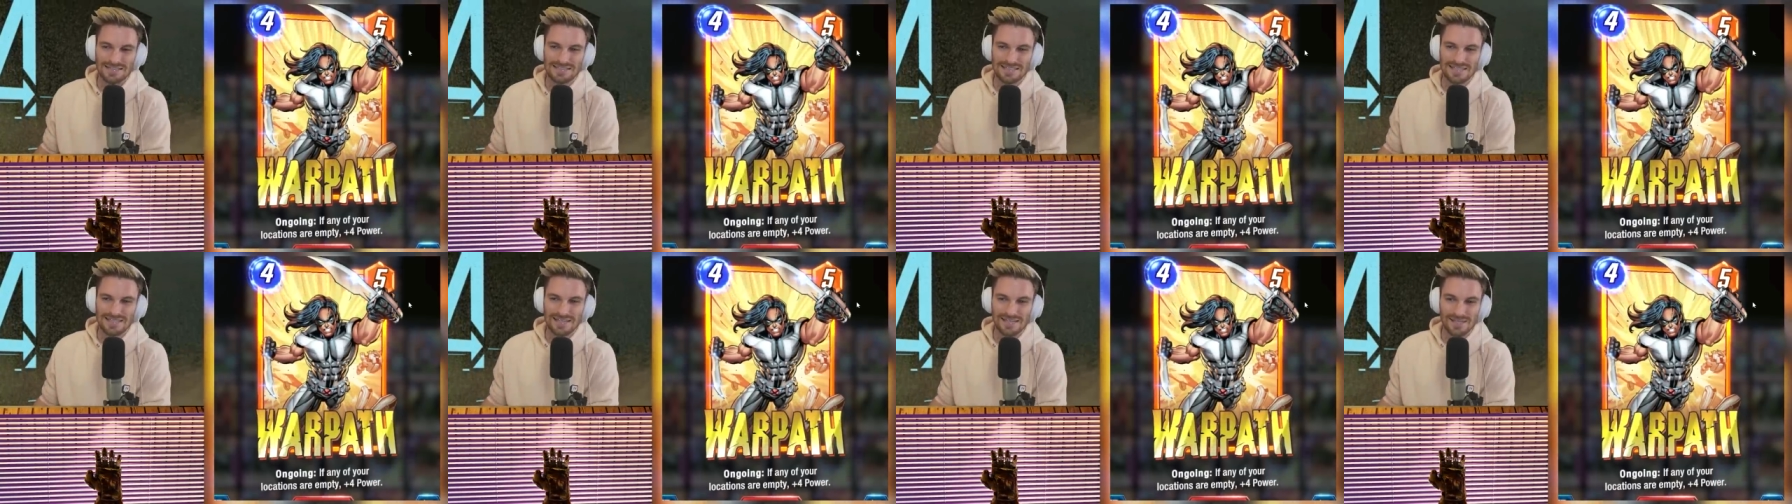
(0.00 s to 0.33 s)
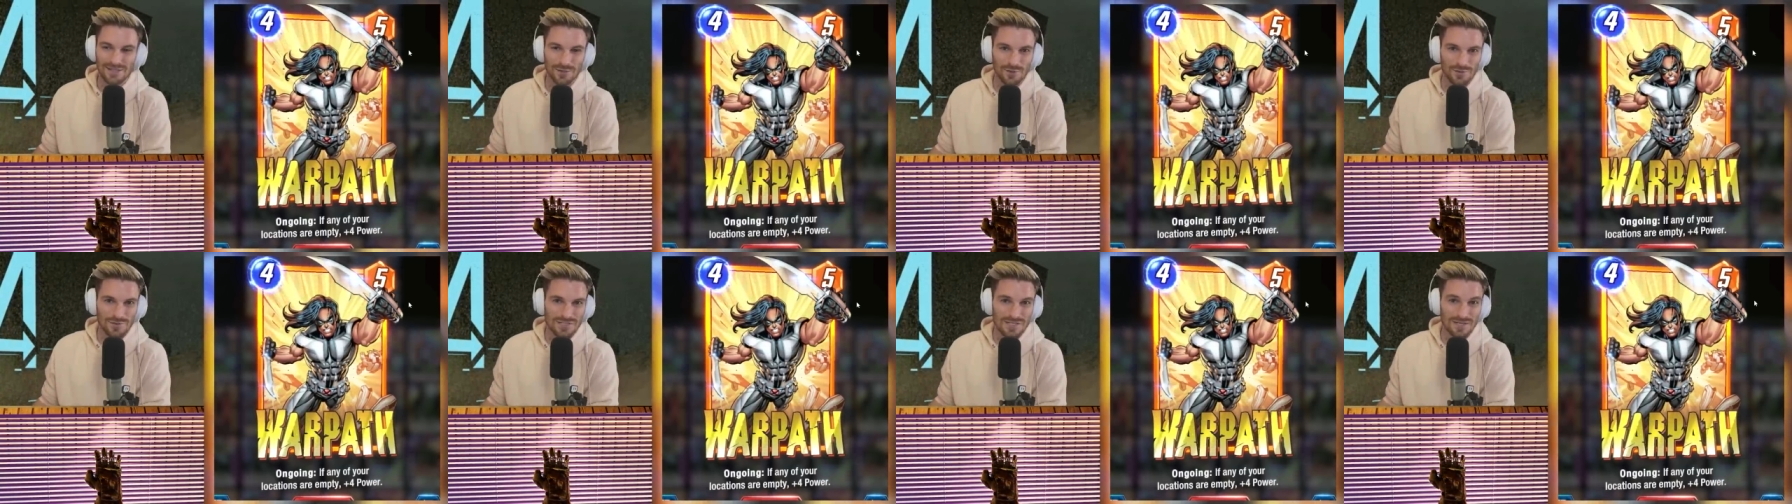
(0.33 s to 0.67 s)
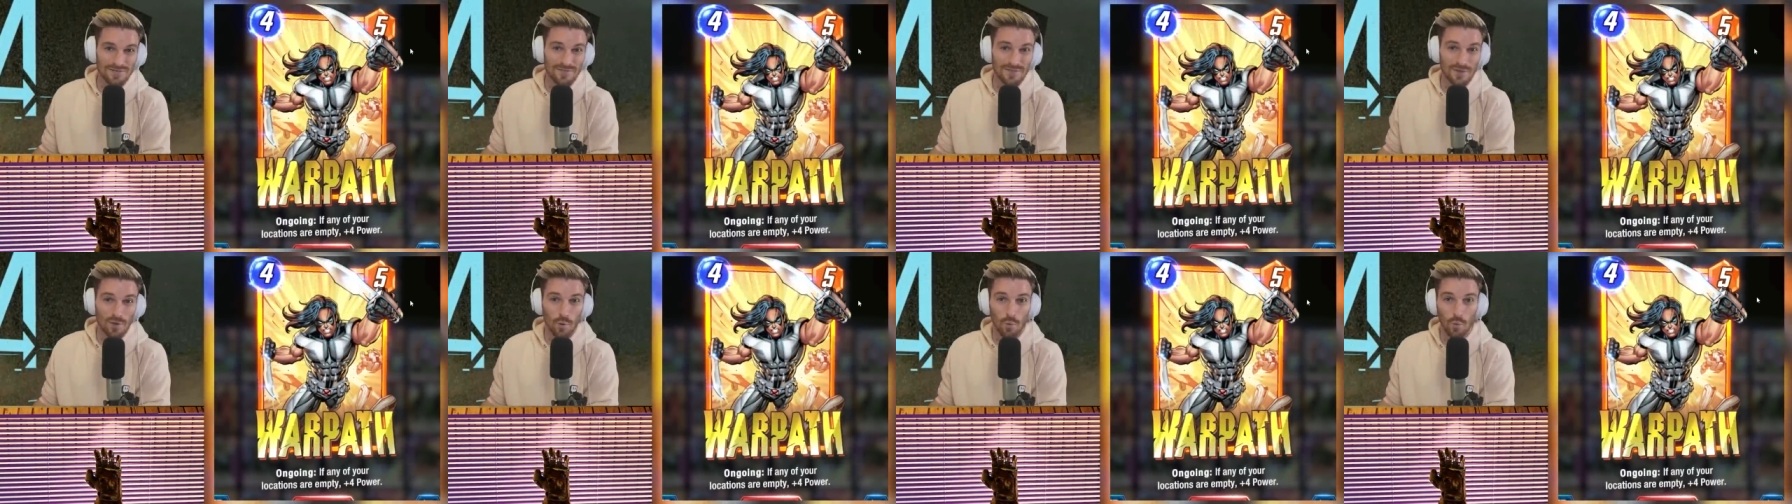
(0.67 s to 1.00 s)
to get used to
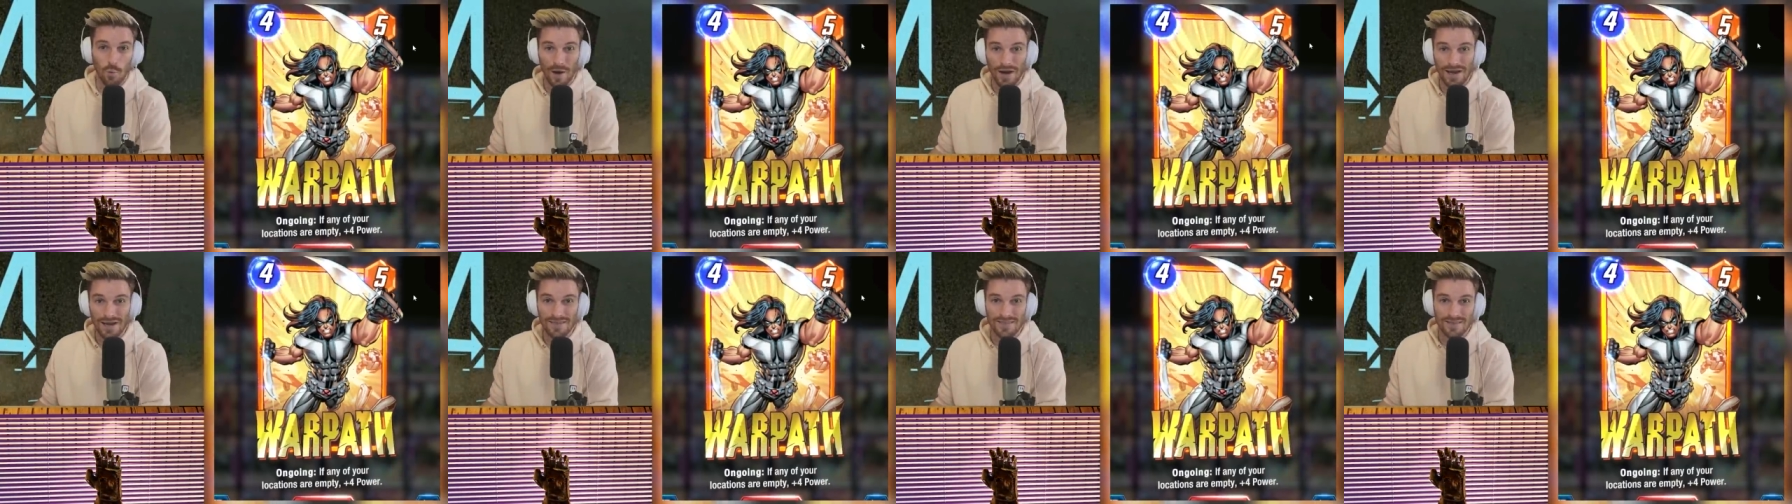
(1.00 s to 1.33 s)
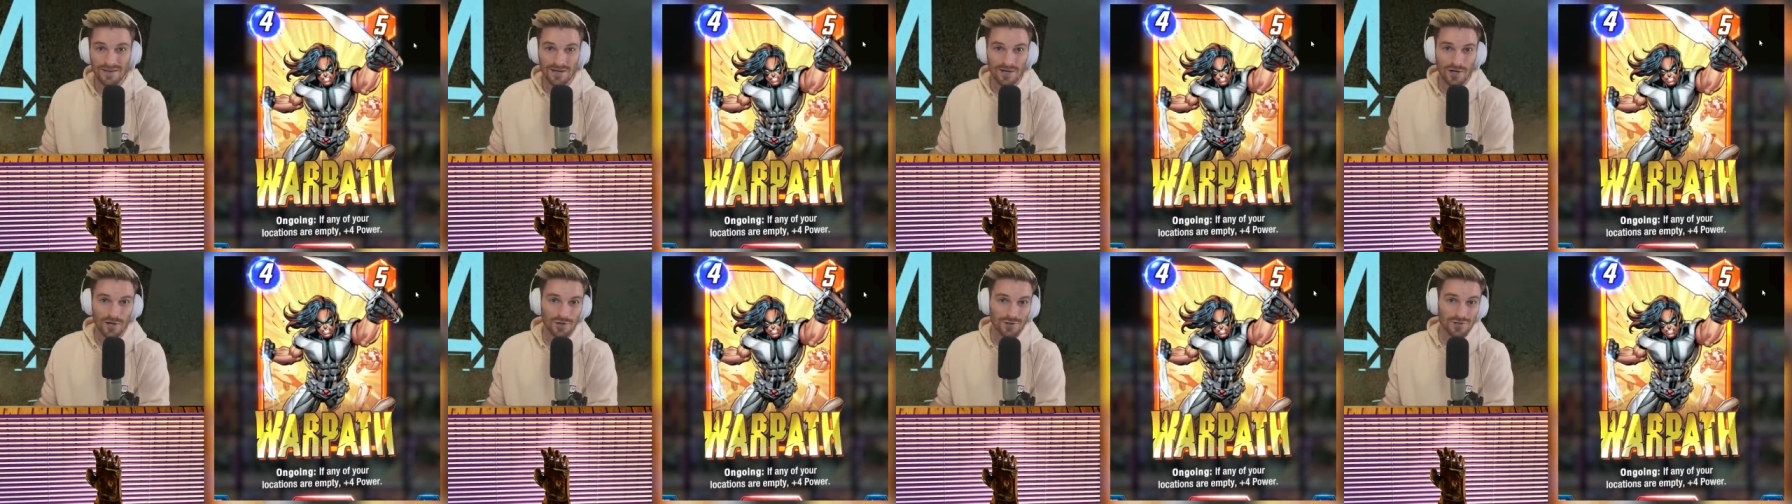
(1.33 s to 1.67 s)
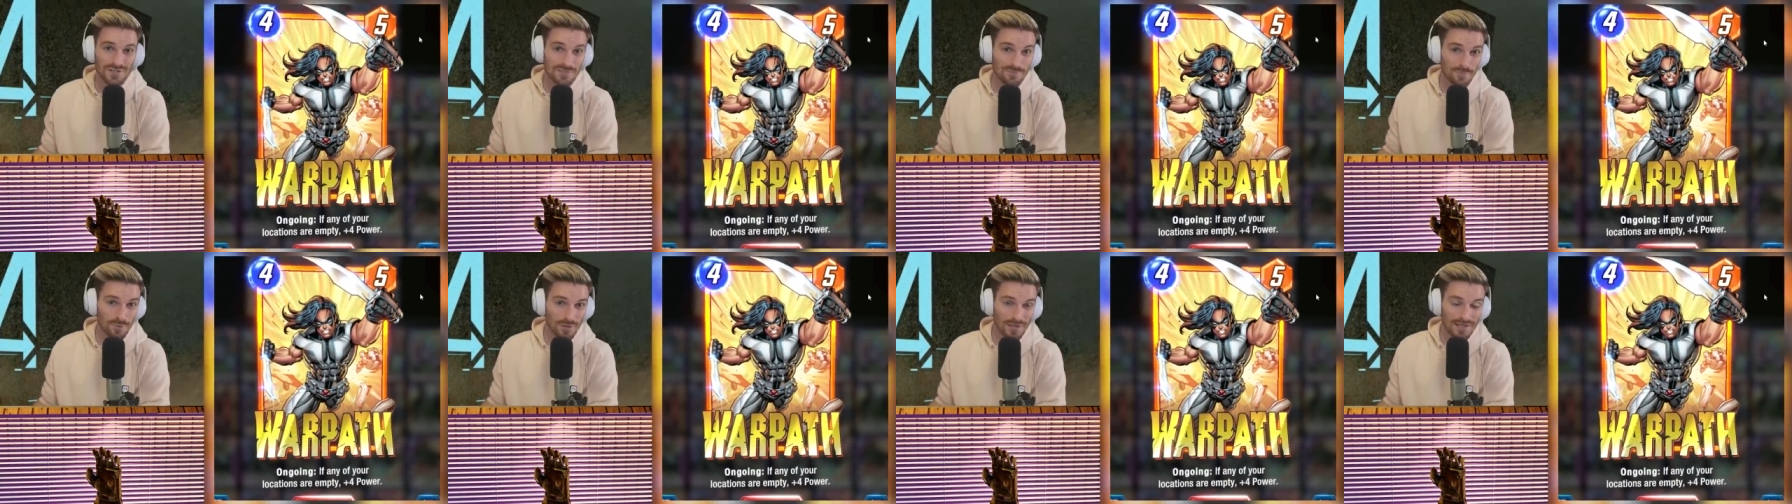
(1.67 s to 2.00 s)
the way the
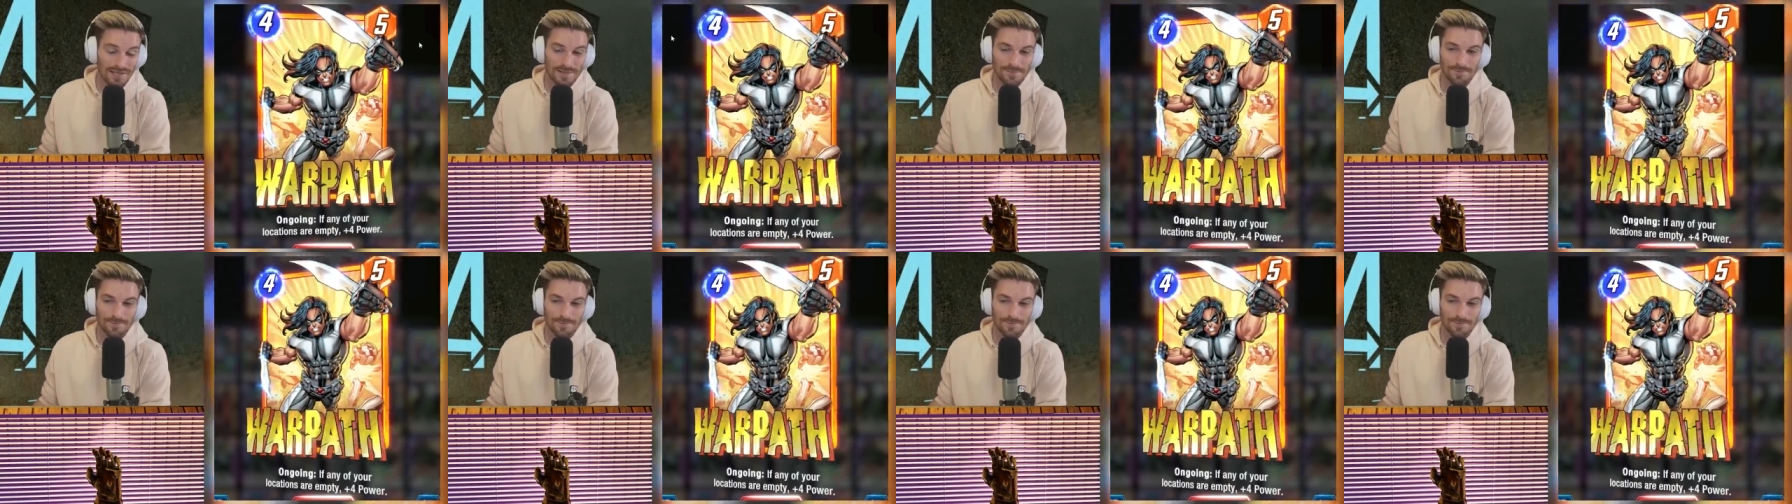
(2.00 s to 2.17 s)
cards play.